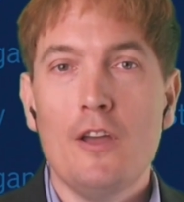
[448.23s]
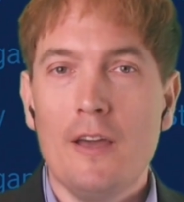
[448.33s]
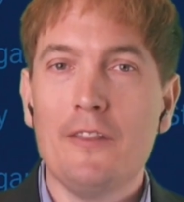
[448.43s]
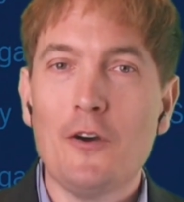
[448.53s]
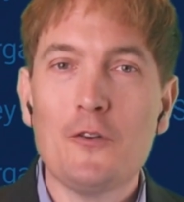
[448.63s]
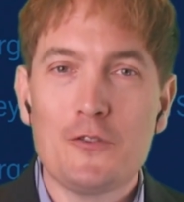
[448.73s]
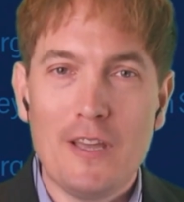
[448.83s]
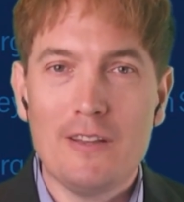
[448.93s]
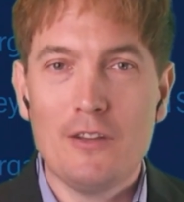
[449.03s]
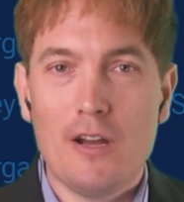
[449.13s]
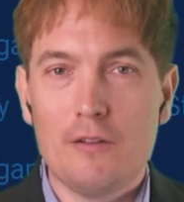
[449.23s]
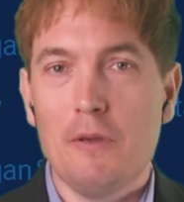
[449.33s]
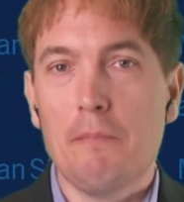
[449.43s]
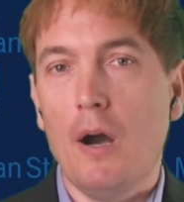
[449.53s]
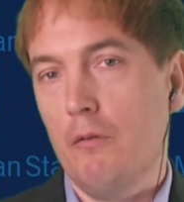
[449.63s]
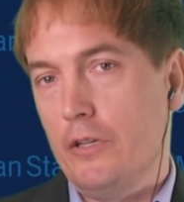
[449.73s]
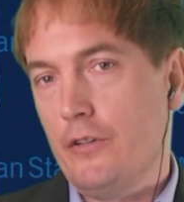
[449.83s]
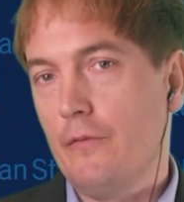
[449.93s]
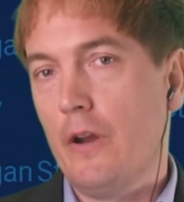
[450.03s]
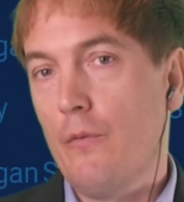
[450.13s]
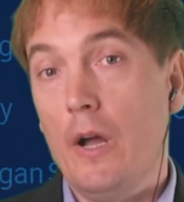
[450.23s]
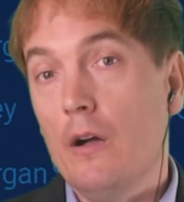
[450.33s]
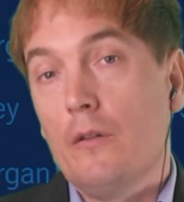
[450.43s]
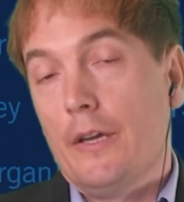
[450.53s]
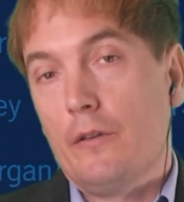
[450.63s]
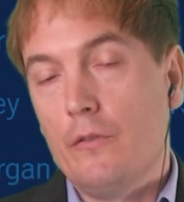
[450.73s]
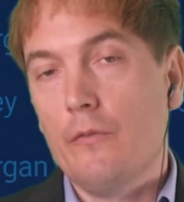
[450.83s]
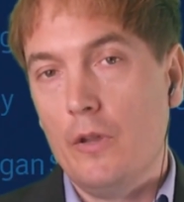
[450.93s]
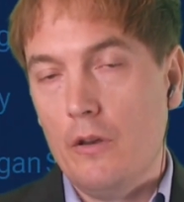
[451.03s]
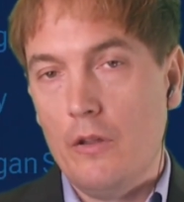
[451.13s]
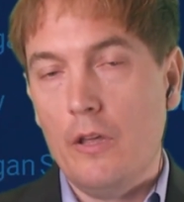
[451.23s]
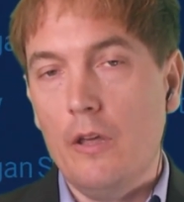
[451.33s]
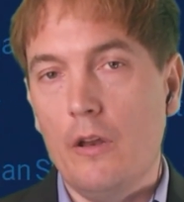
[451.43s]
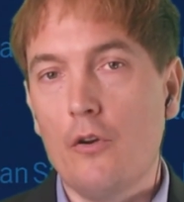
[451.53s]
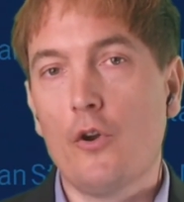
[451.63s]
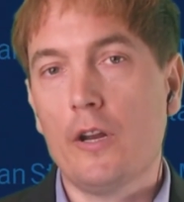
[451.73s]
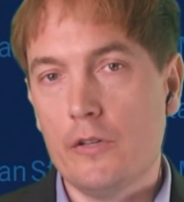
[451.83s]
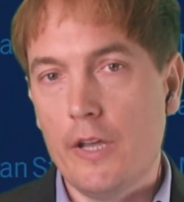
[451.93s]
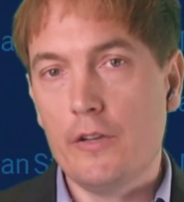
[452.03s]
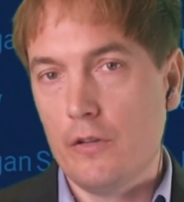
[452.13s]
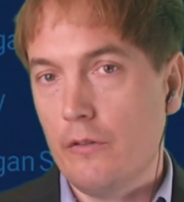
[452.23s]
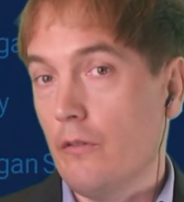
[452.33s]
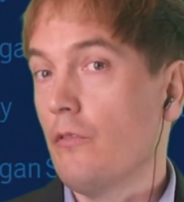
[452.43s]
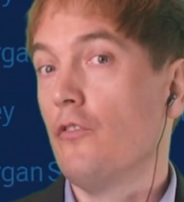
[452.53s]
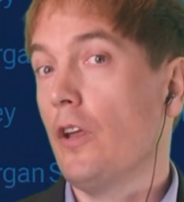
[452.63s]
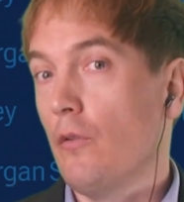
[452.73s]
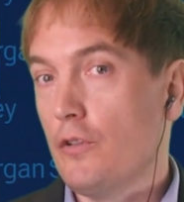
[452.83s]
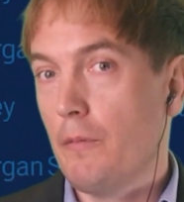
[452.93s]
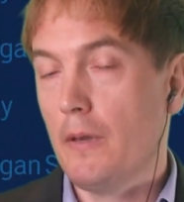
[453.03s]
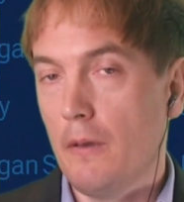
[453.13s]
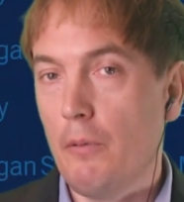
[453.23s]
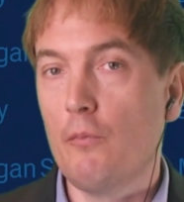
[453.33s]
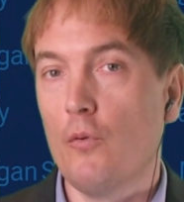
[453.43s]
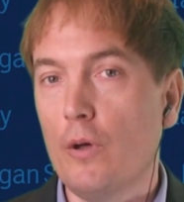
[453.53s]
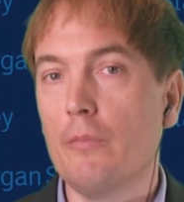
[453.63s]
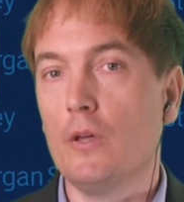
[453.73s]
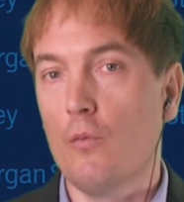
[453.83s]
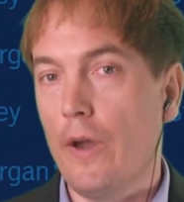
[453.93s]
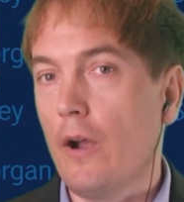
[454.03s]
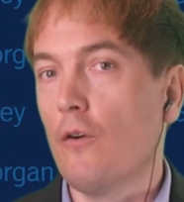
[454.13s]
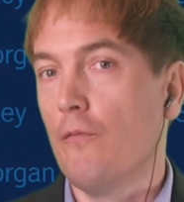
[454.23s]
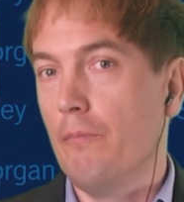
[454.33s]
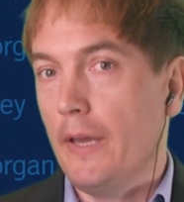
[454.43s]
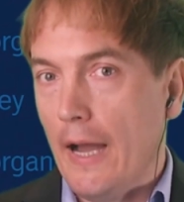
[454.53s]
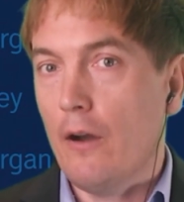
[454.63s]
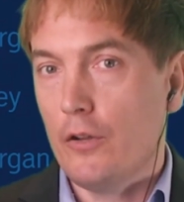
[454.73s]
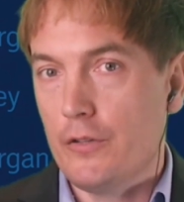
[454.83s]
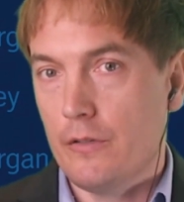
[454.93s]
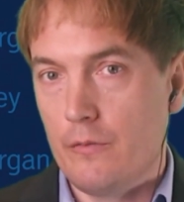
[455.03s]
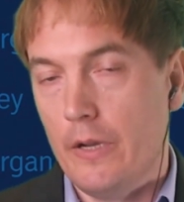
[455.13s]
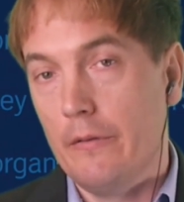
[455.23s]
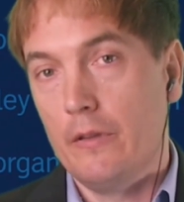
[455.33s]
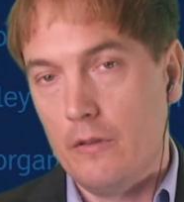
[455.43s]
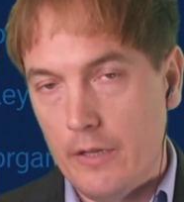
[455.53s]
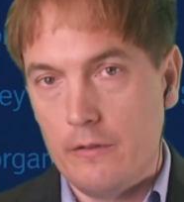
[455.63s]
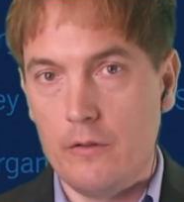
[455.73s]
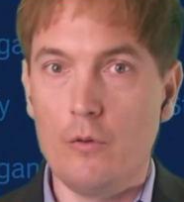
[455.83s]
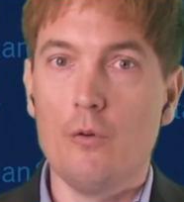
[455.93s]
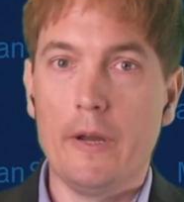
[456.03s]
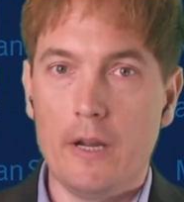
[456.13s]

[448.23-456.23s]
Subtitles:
And those tend not to be published very well. Like in an organization, generally speaking, people will be aware of big outages, right? Oh my